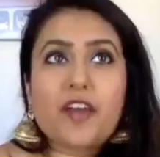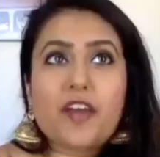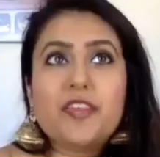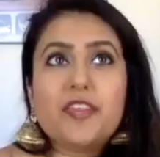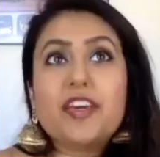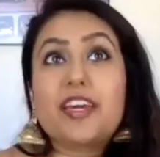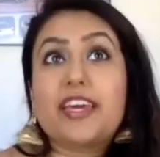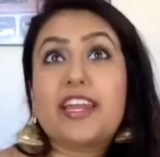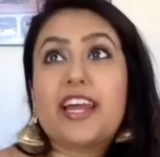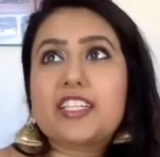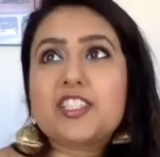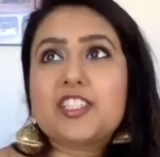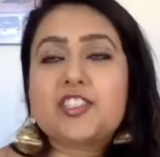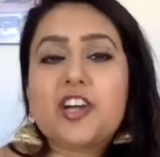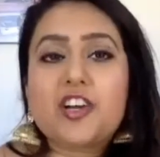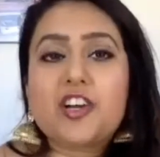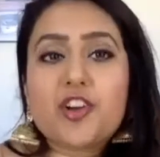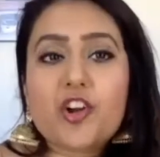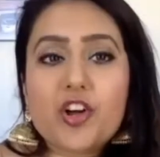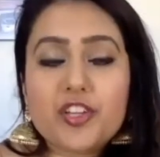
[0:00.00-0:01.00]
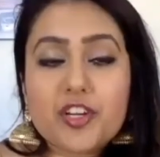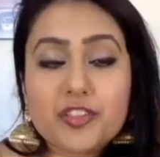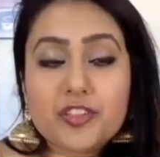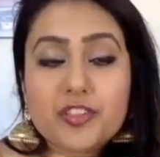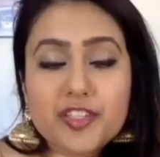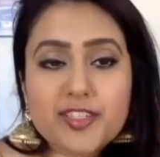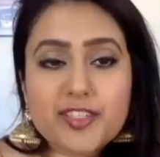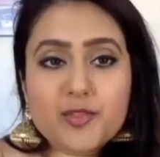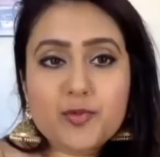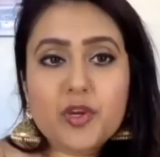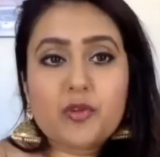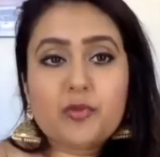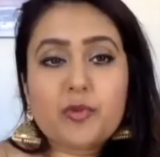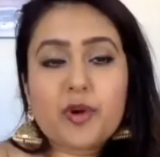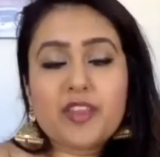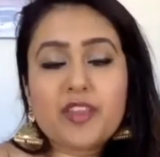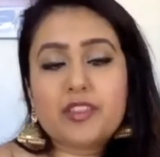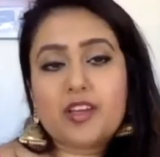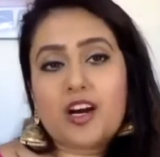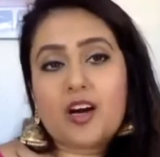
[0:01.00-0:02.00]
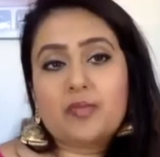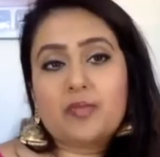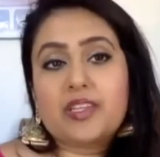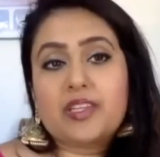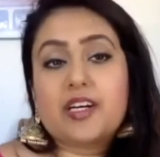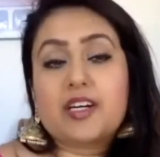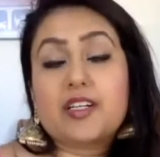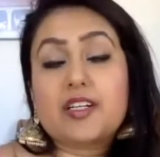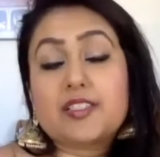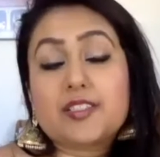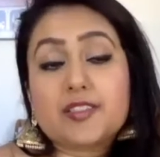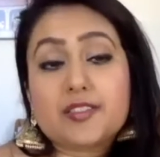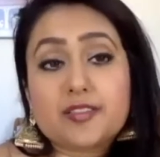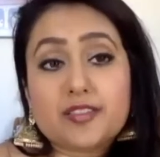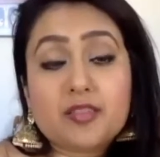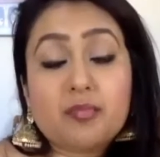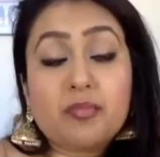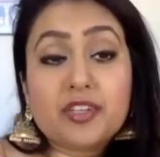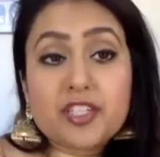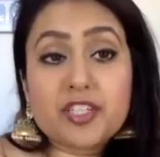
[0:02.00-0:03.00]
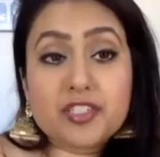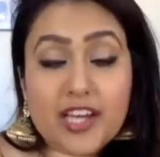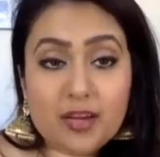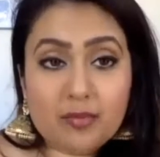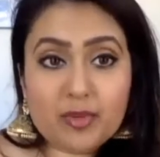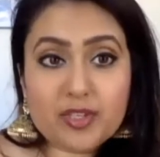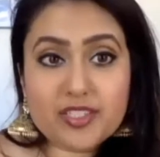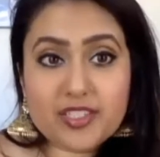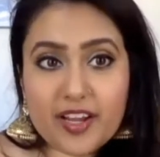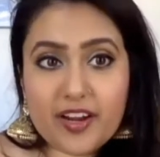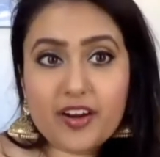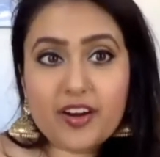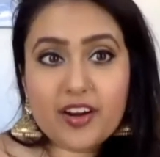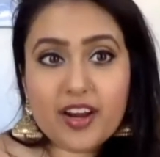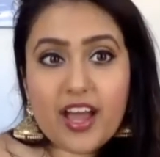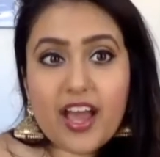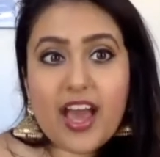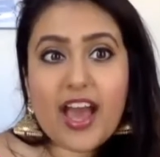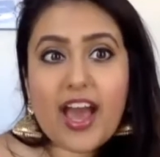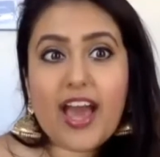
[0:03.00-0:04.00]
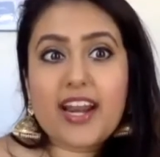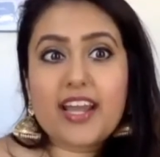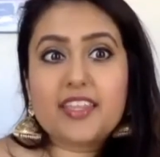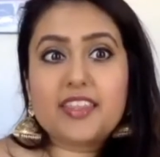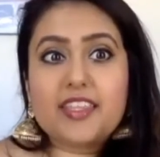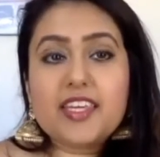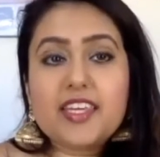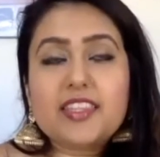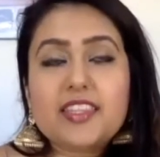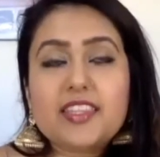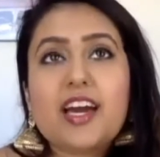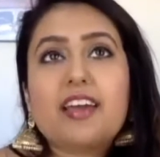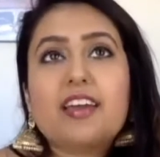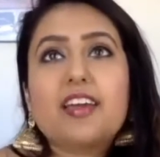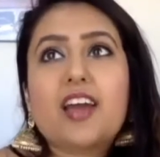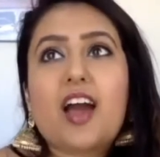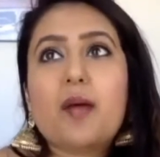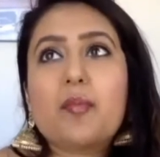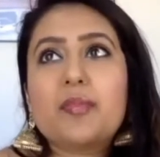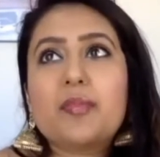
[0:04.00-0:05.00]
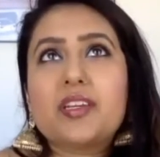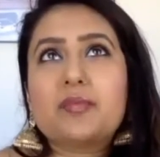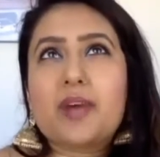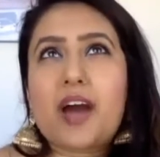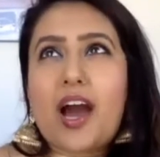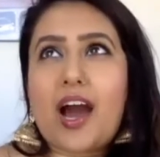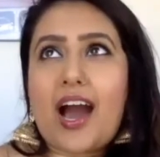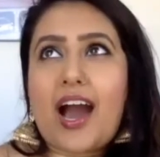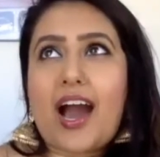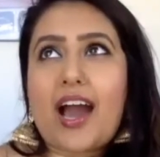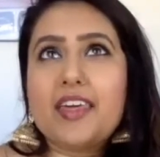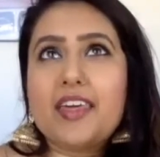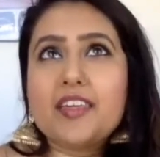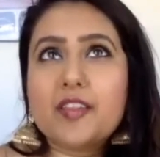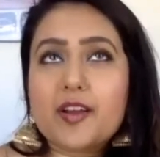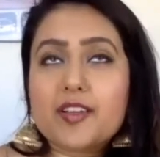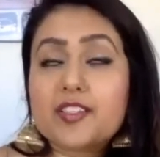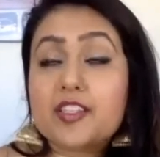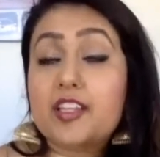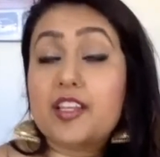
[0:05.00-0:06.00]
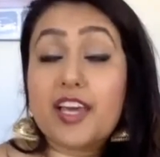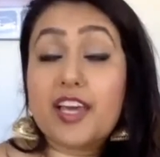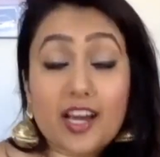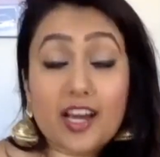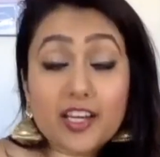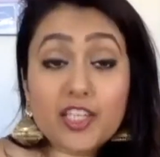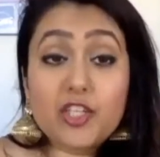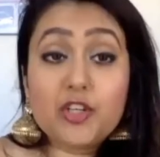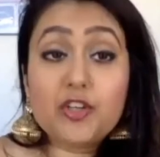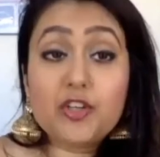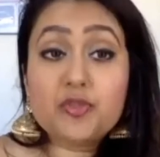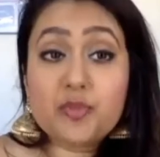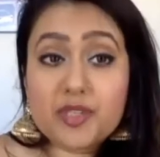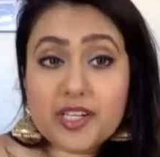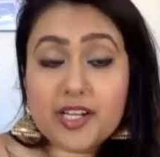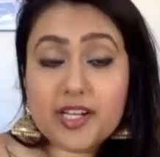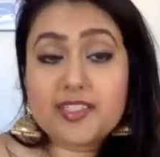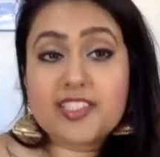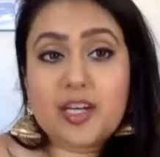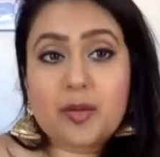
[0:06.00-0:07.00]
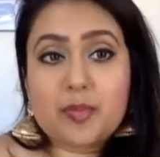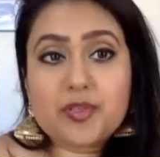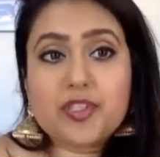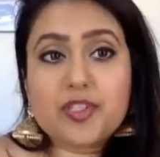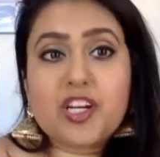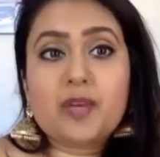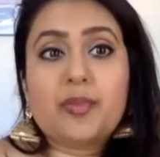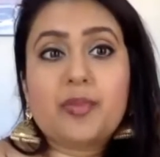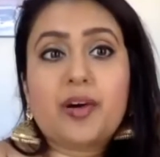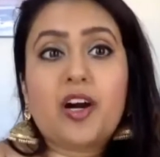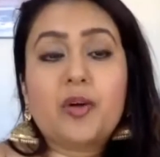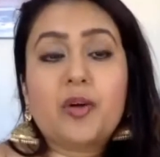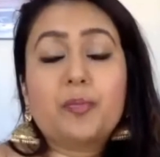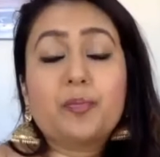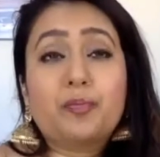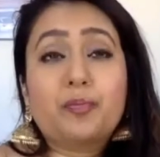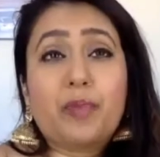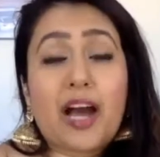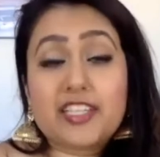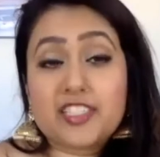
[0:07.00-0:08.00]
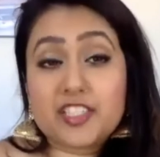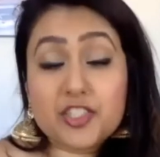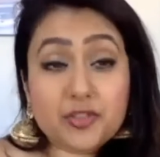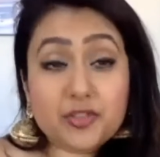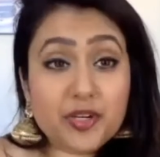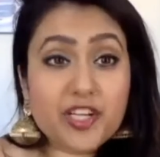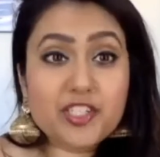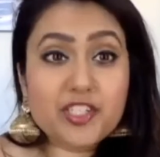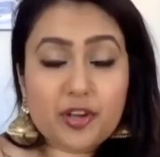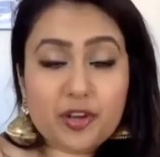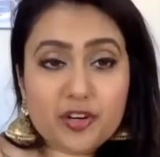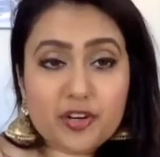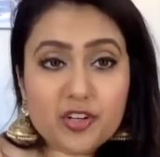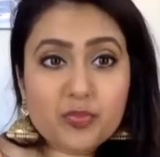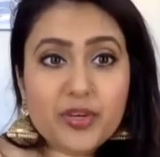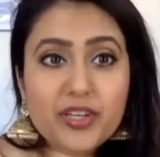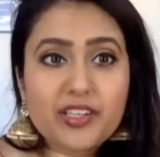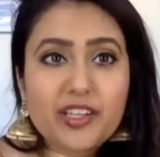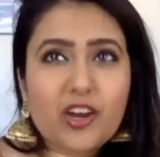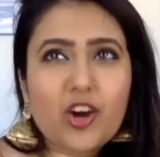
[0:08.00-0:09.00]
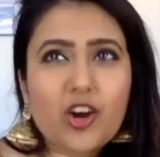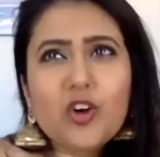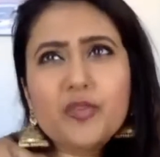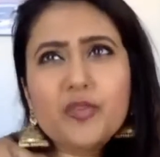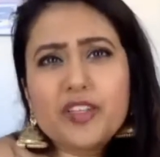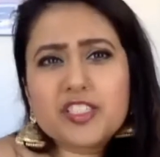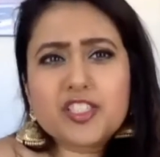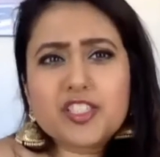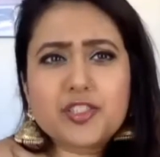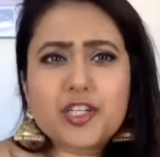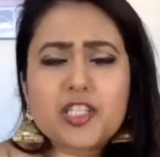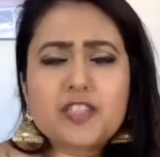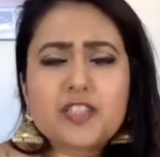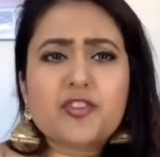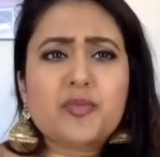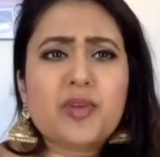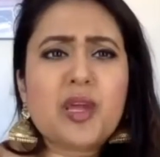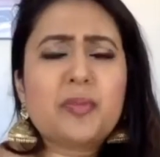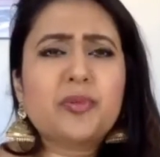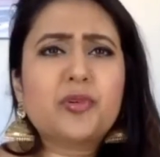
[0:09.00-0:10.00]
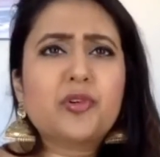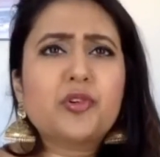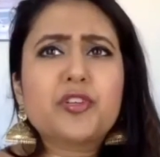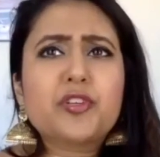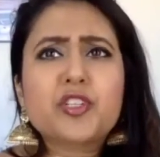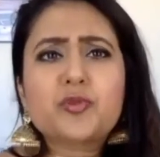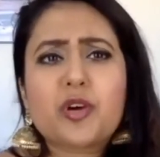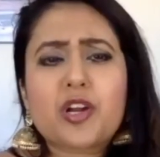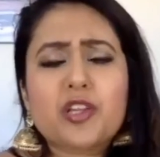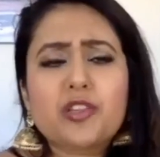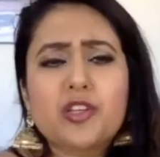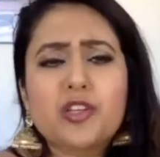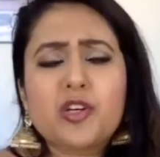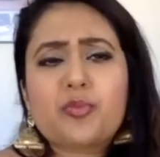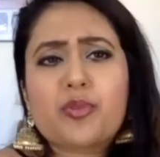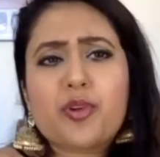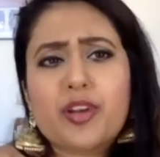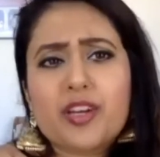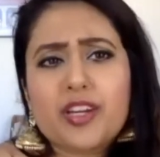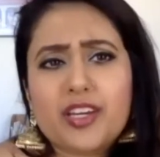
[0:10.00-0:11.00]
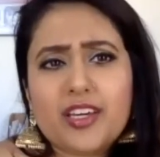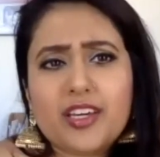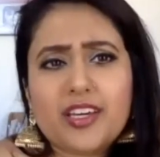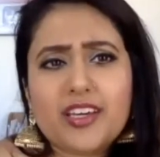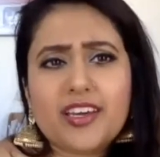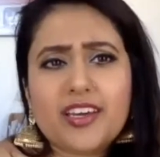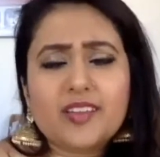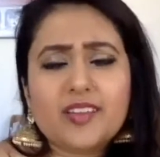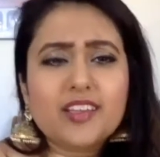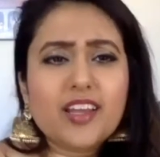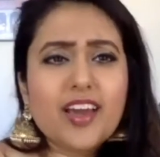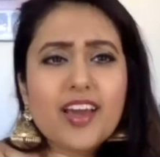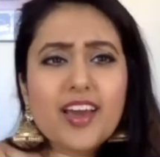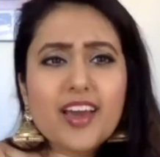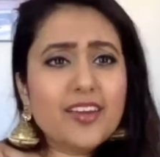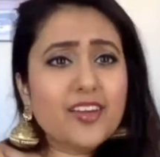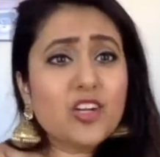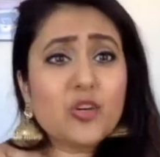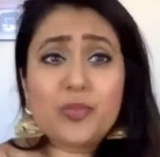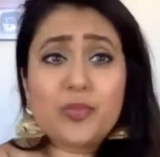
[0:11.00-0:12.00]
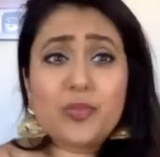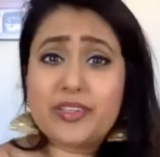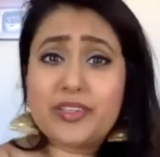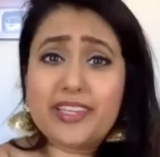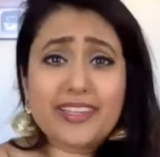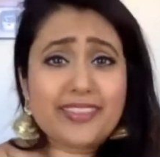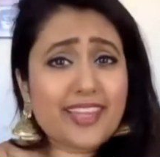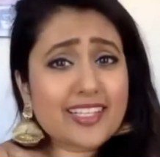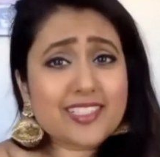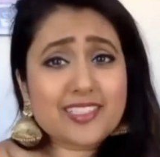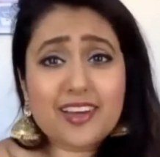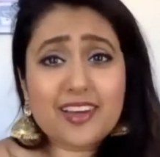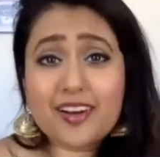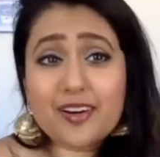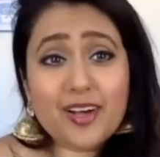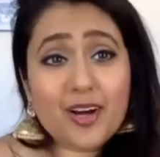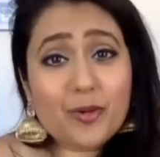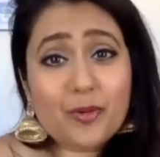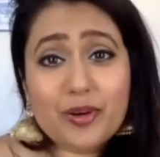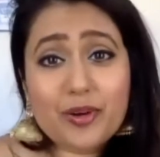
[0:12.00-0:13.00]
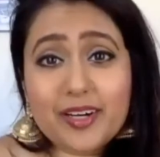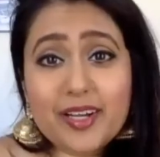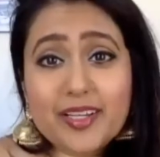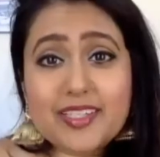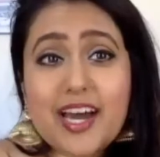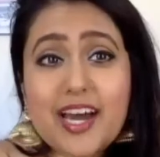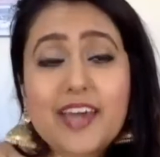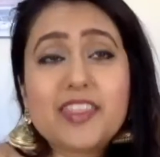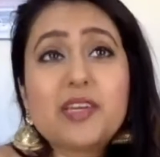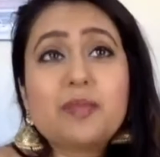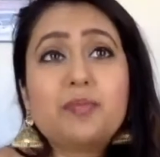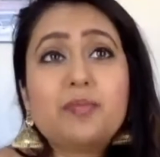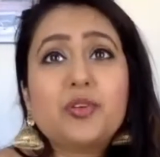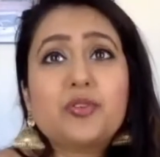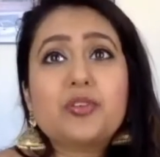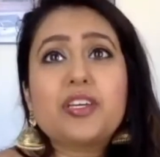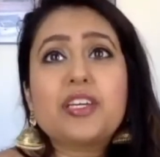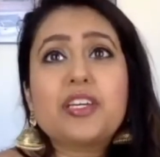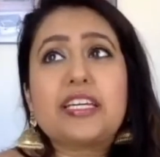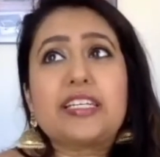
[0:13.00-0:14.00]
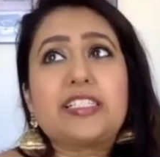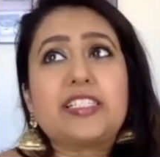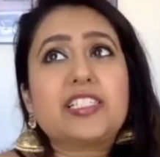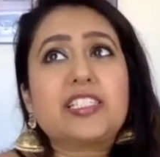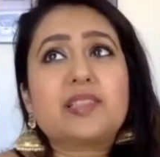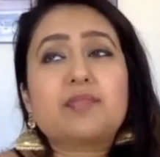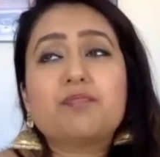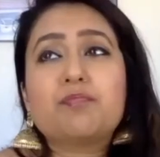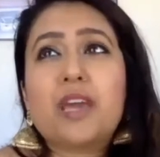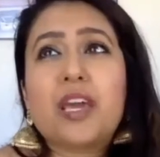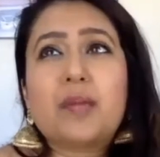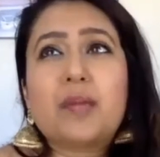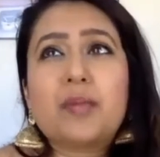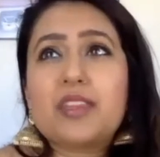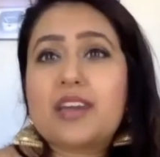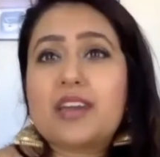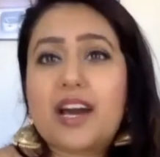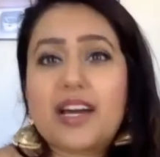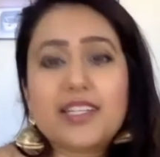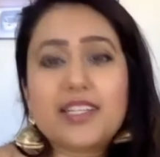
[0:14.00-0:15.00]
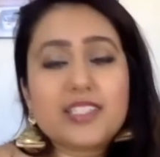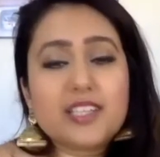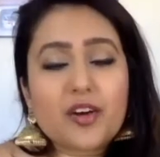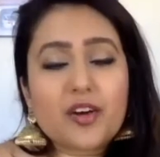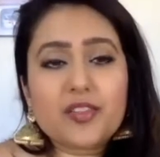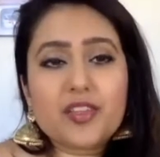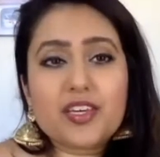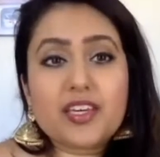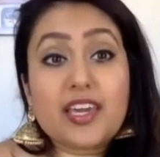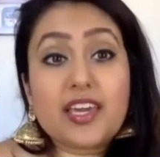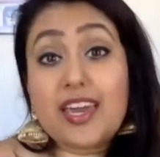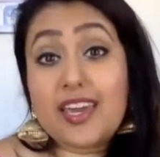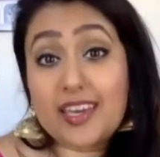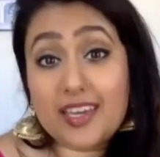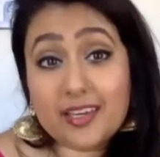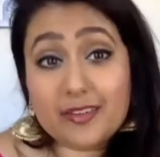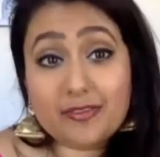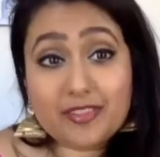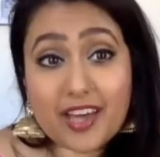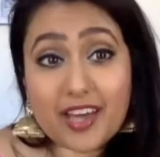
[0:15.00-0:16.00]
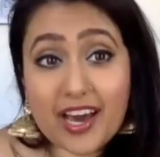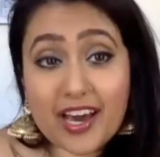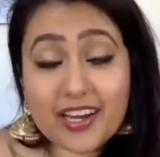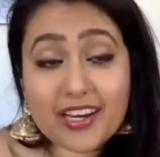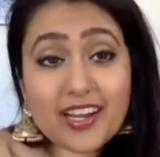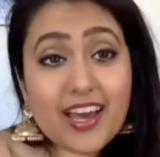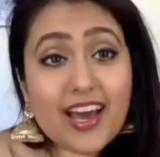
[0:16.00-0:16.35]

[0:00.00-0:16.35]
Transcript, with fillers: it actually started earlier this week when um, the submission time was there and i think that it, i mean I think there's like a huge misconception about pageantry in general being like, oh, this is just for people who just want to look pretty. And, you know, but that's not at all what it is. I think beauty is just maybe the icing on the cake, if that.